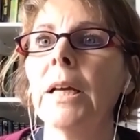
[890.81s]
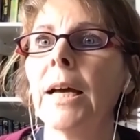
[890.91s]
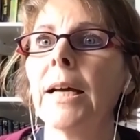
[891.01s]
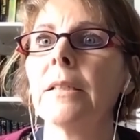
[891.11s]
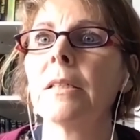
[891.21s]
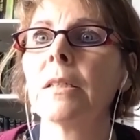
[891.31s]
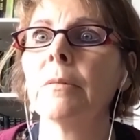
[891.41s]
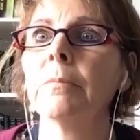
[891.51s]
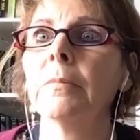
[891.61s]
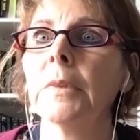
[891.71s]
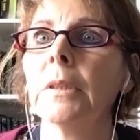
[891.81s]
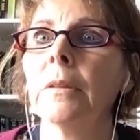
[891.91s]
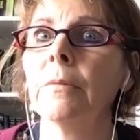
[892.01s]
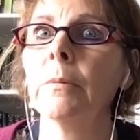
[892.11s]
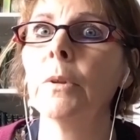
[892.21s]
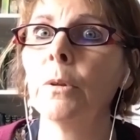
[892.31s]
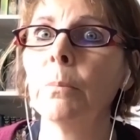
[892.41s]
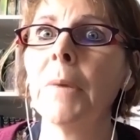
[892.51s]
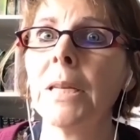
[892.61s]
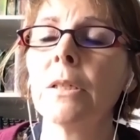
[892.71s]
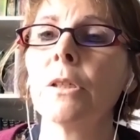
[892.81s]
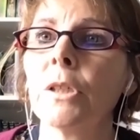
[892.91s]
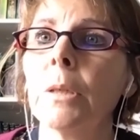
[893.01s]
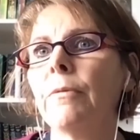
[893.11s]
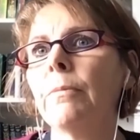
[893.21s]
had some good mentorship.